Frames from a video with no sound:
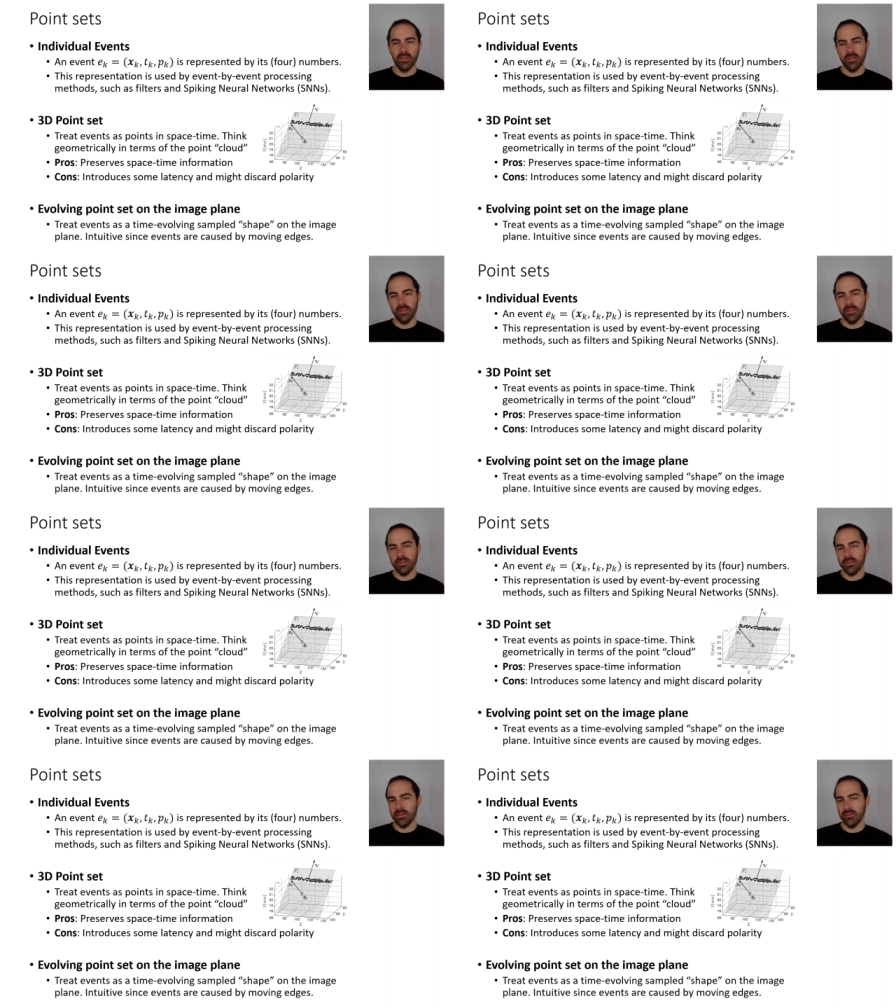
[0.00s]
And there
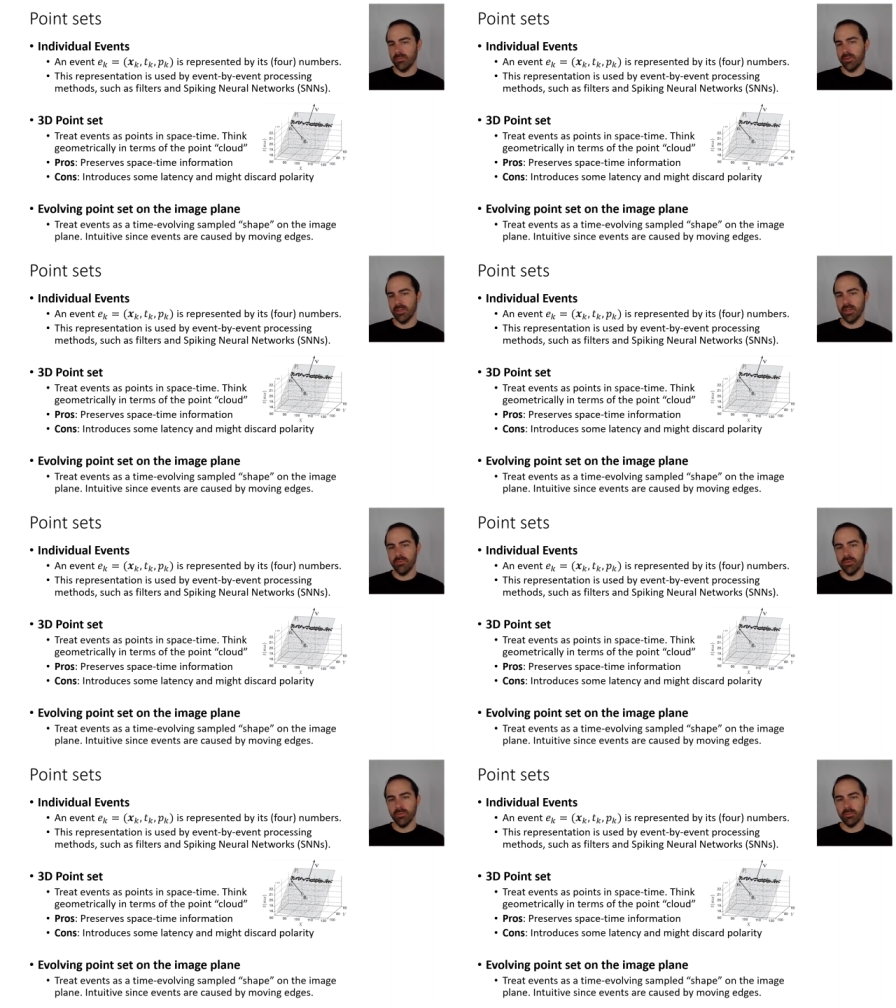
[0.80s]
are, with
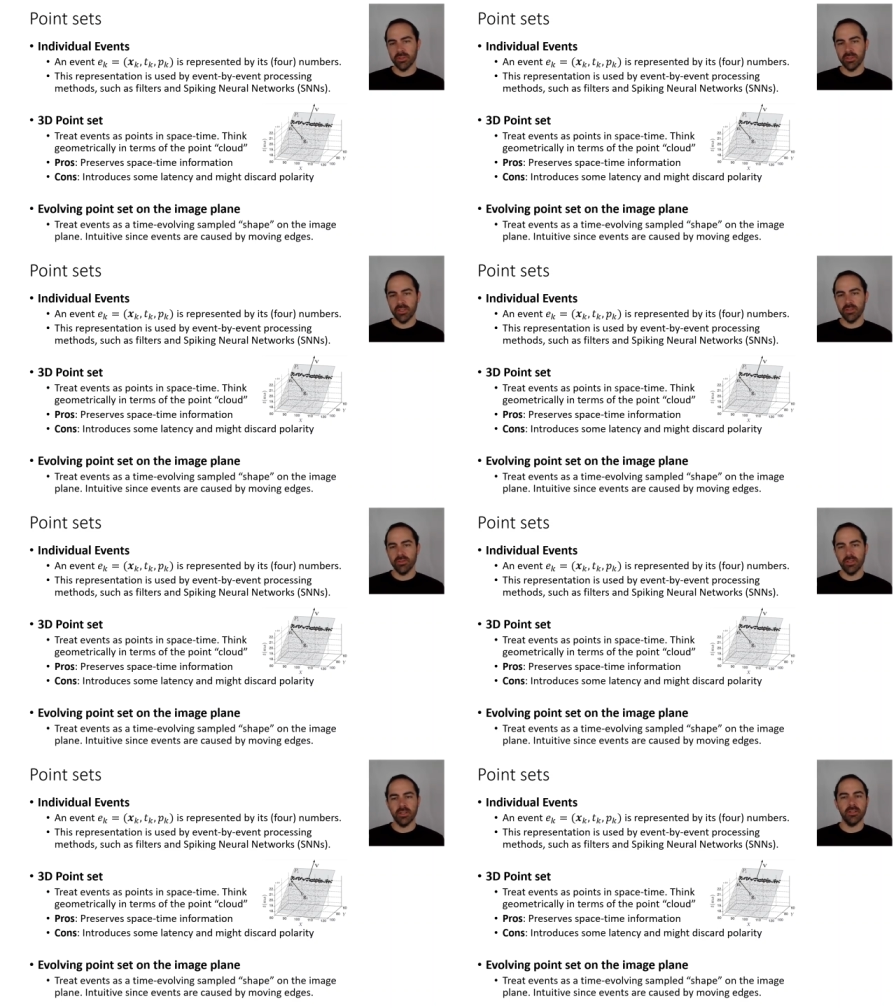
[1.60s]
every
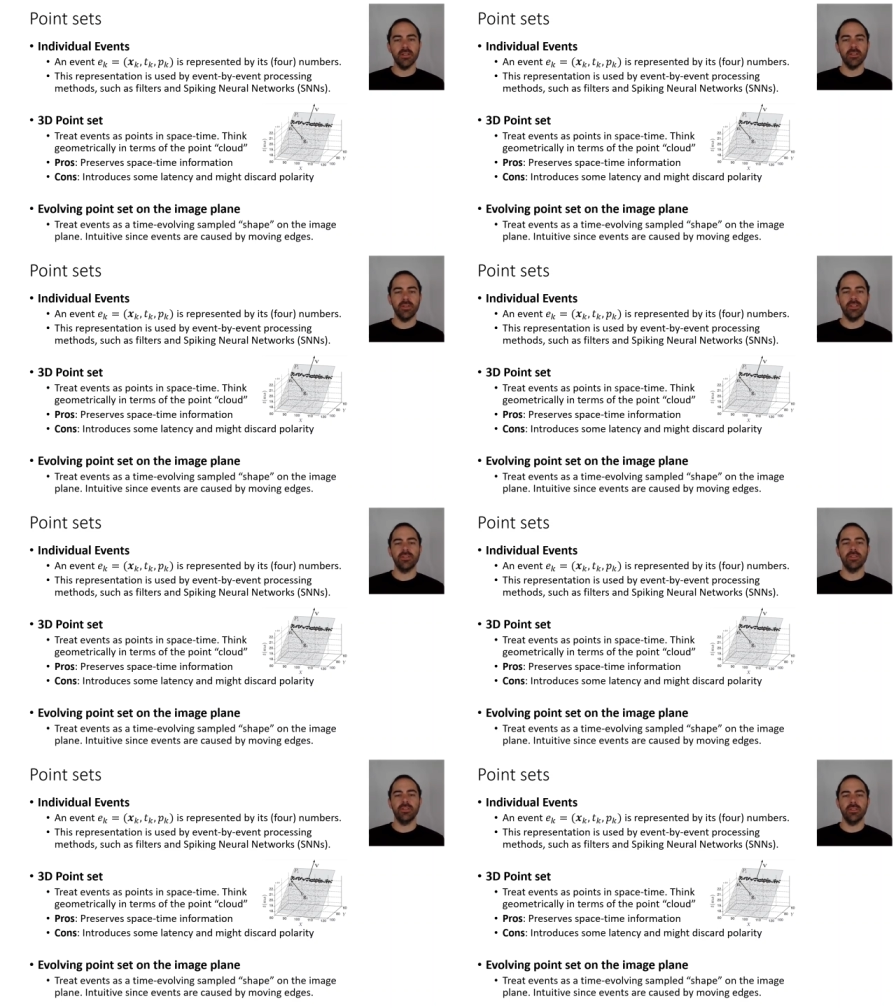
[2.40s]
representation, there are
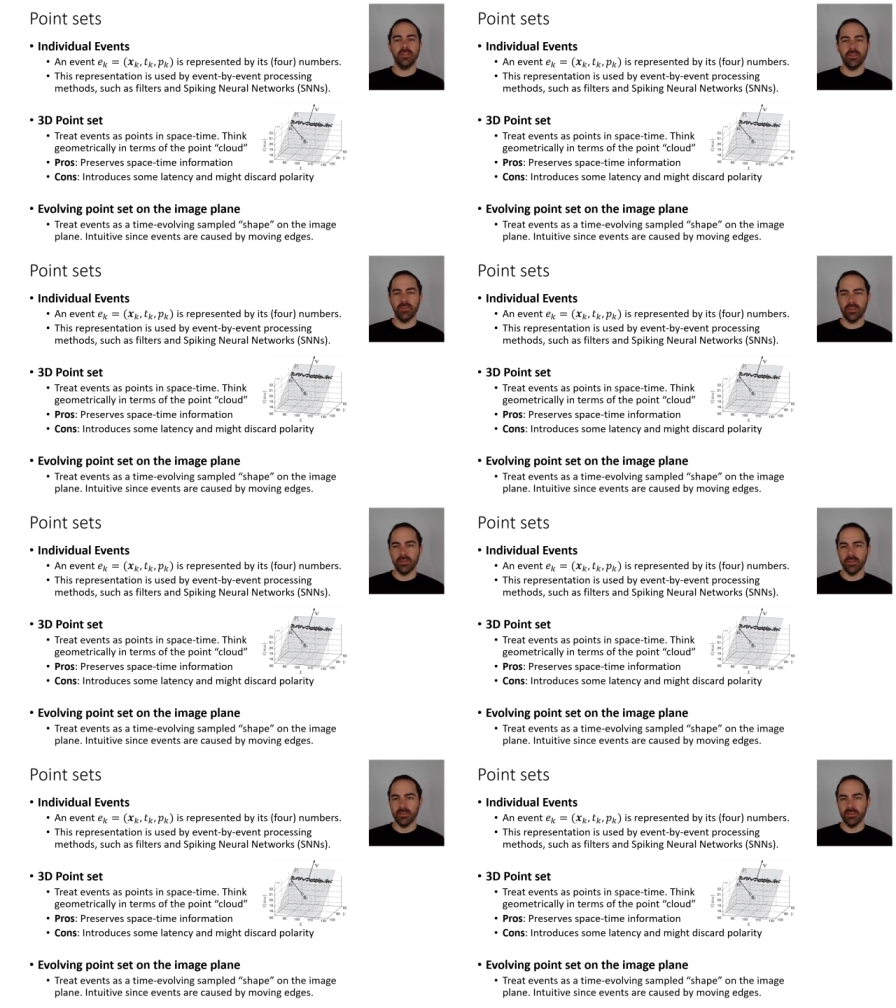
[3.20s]
advantages and
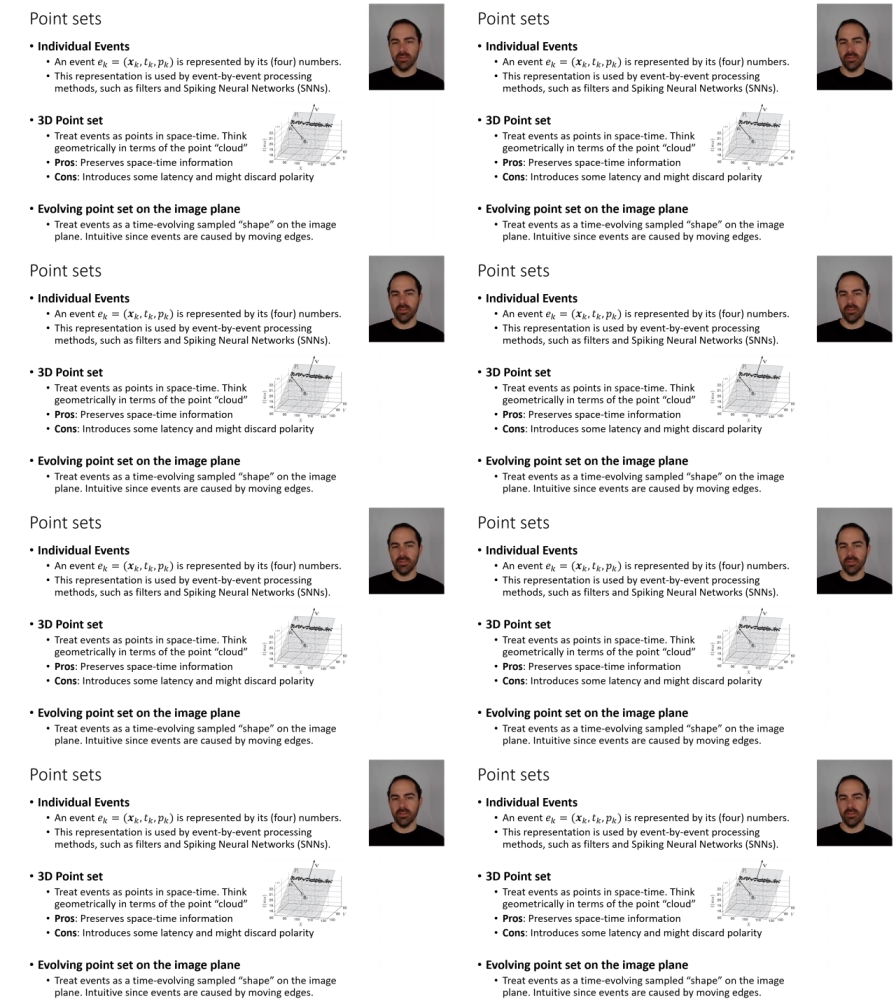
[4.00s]
disadvantages.